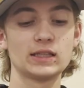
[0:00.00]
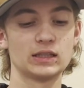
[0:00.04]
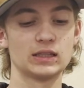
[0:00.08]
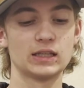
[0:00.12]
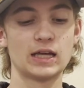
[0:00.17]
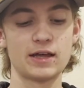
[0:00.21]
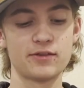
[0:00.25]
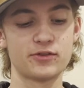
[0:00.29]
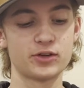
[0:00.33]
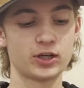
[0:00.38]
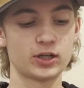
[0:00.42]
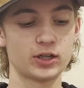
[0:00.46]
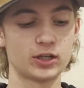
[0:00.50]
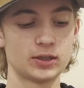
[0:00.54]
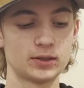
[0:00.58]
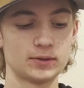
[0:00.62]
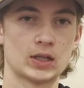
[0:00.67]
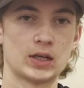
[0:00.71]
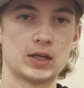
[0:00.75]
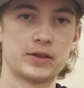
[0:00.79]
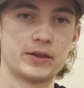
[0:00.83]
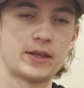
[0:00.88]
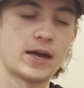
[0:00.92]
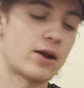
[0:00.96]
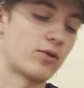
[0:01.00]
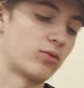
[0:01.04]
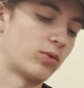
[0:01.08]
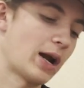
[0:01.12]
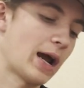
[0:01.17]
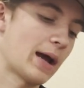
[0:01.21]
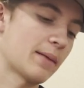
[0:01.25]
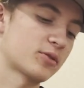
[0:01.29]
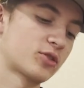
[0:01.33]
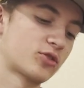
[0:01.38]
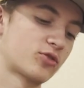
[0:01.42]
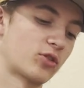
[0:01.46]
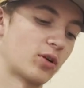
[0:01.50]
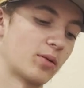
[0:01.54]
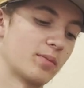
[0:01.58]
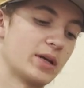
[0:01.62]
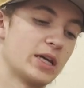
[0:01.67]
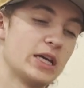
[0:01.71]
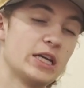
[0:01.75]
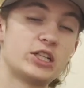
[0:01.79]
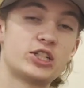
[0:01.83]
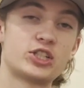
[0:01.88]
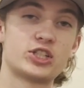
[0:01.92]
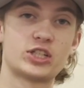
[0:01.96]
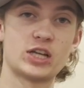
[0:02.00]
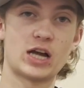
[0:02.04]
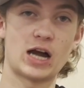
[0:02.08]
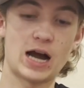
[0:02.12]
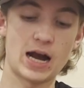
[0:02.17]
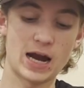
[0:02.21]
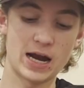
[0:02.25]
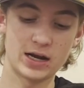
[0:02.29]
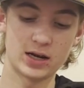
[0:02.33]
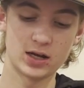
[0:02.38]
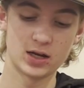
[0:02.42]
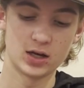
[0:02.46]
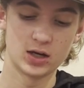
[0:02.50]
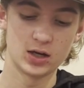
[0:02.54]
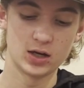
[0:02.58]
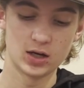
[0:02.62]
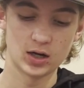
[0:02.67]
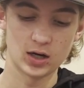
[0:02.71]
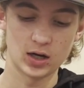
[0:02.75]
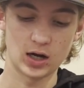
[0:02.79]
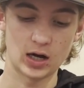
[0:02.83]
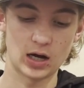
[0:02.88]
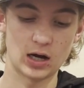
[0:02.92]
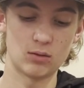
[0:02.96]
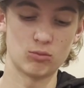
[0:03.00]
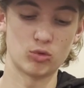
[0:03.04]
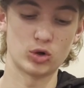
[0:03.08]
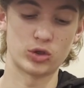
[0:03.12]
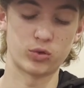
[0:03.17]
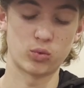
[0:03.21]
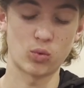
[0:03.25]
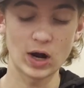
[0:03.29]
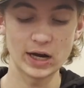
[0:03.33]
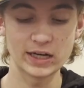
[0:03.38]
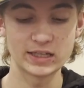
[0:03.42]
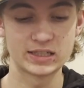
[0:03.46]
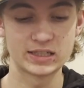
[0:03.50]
leather that wraps from each side with white